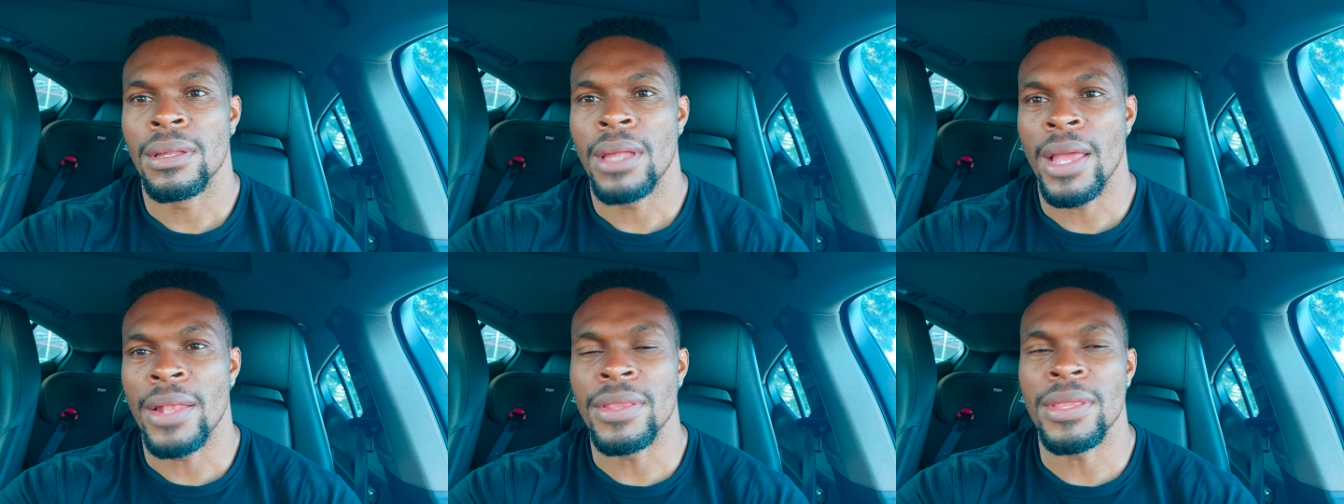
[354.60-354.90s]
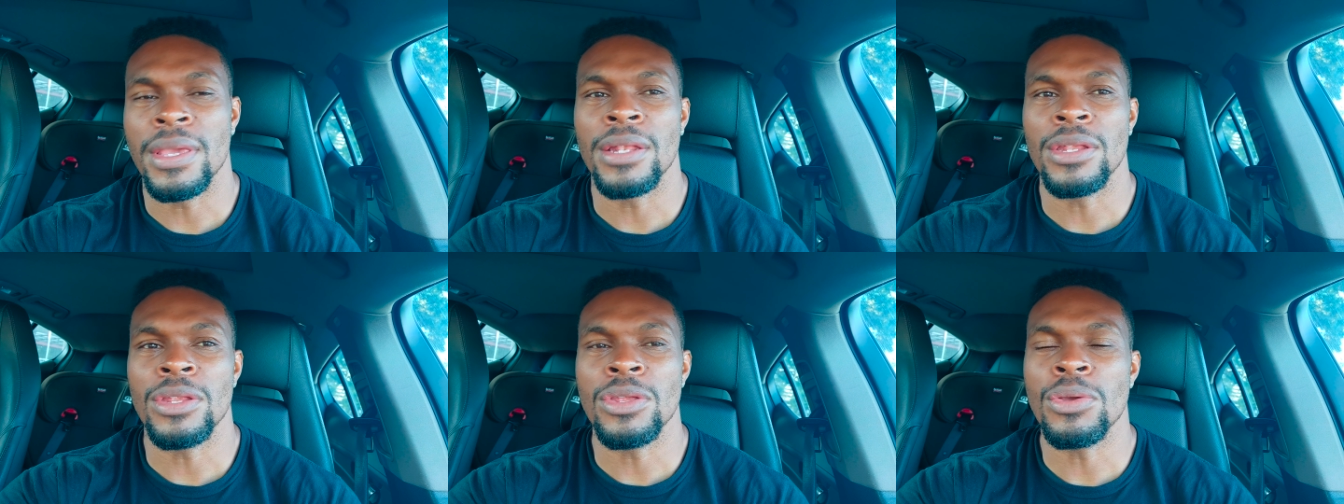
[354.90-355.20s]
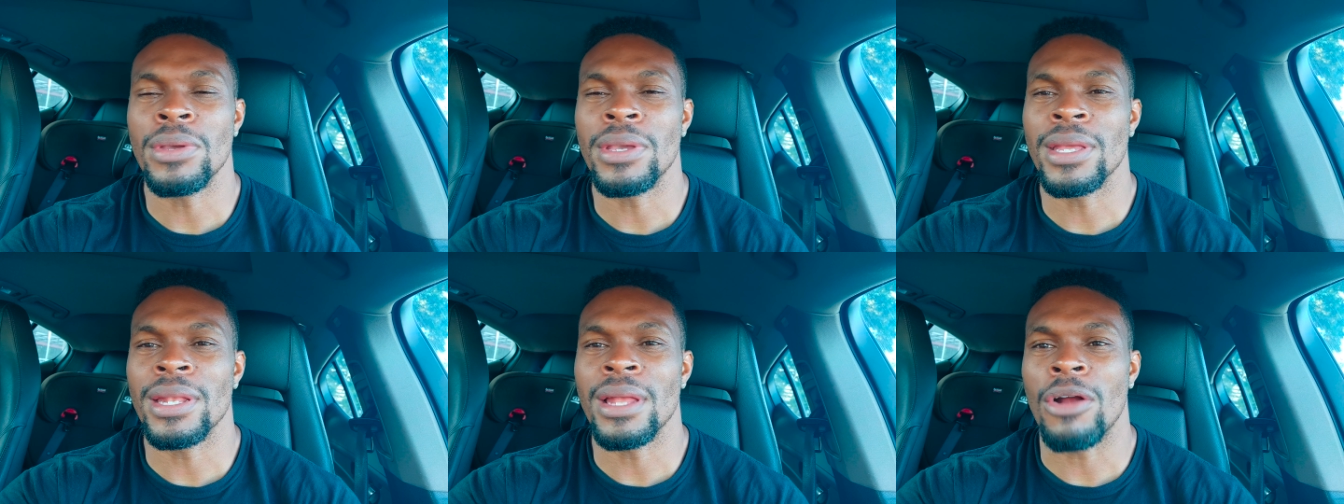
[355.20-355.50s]
And then
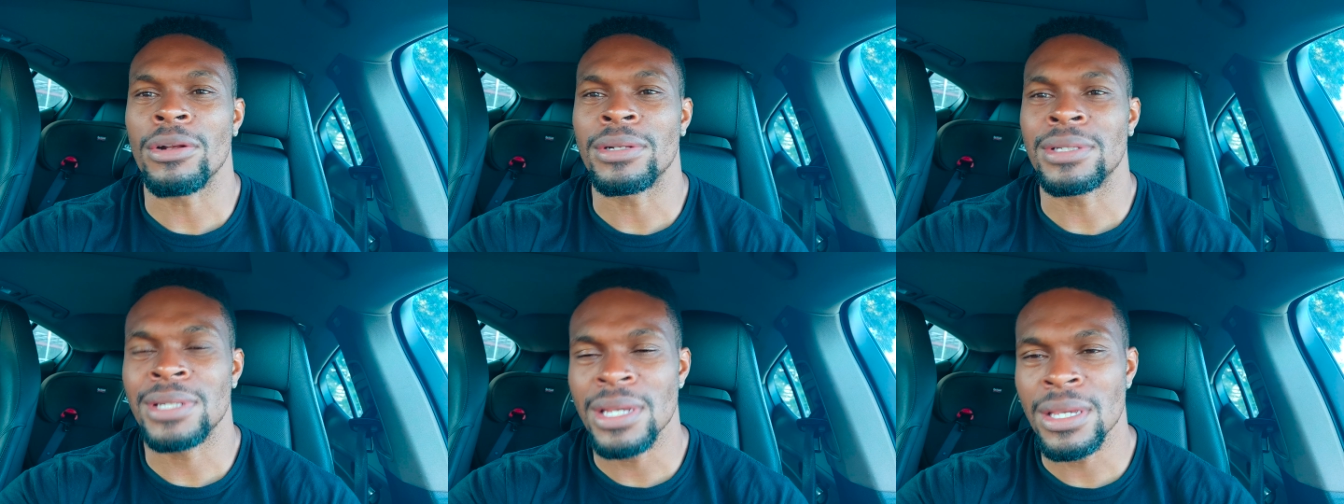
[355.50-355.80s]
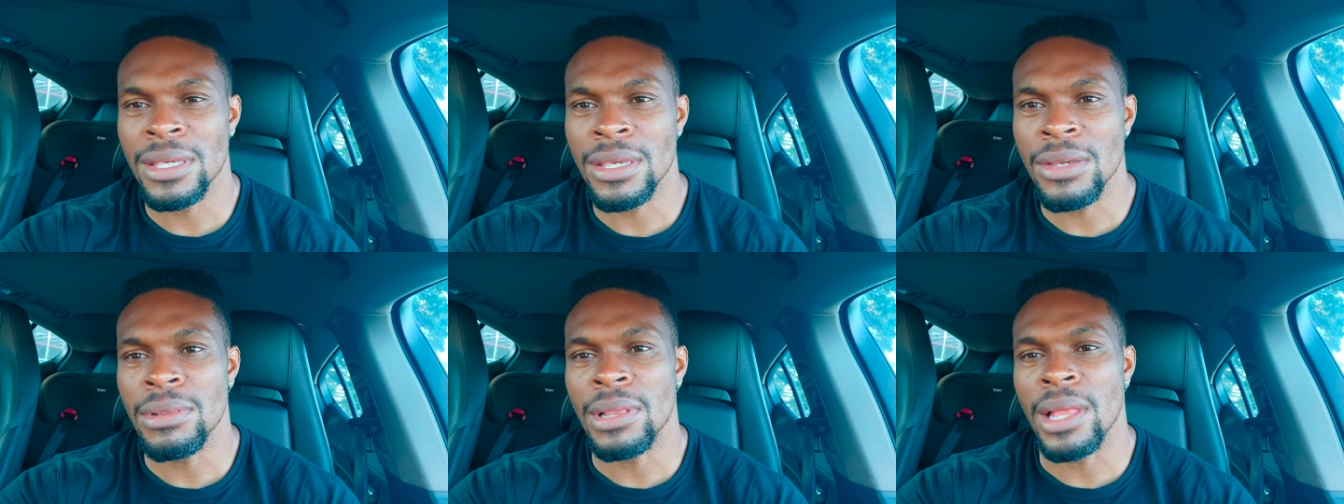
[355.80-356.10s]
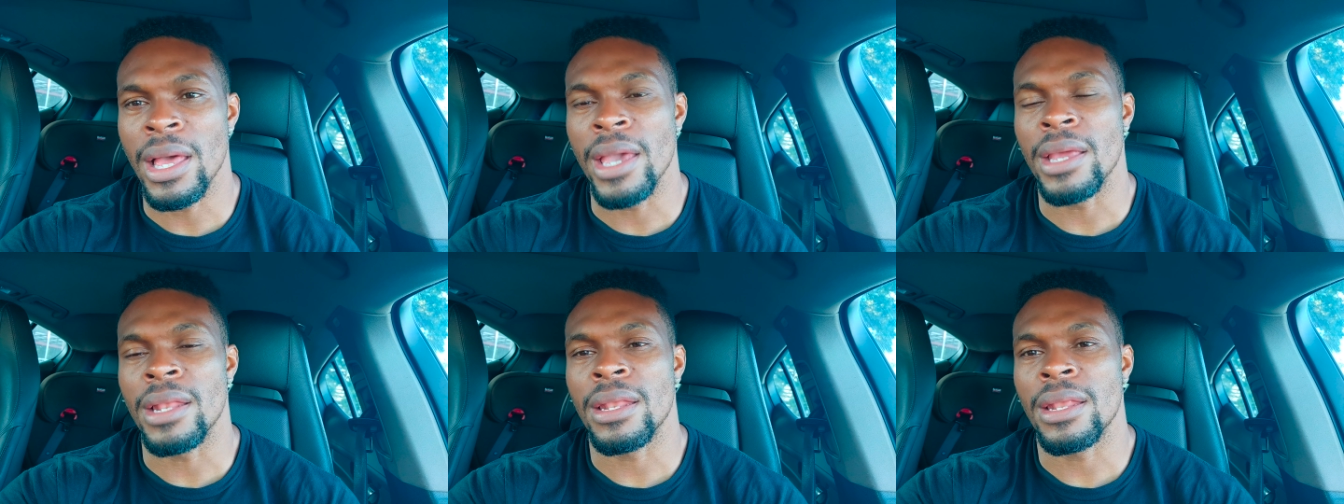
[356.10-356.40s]
you can
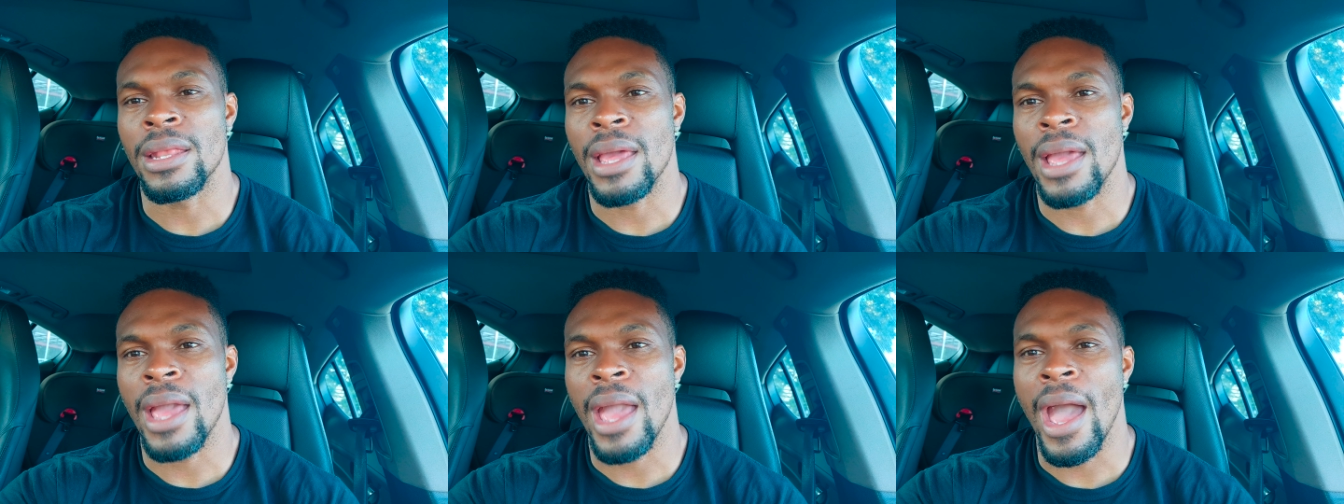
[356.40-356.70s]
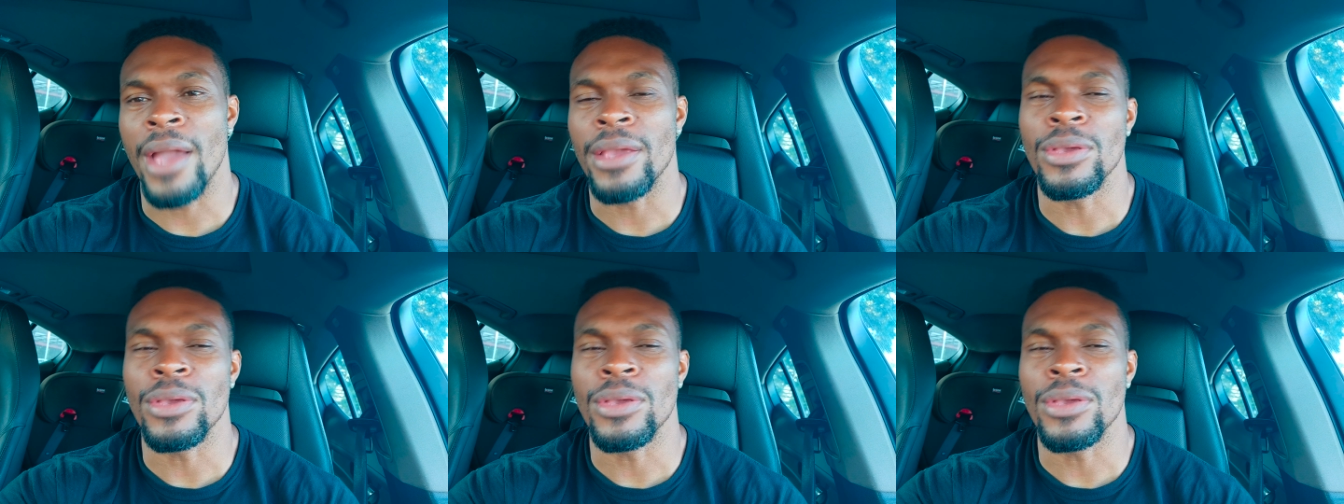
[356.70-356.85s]
articulate how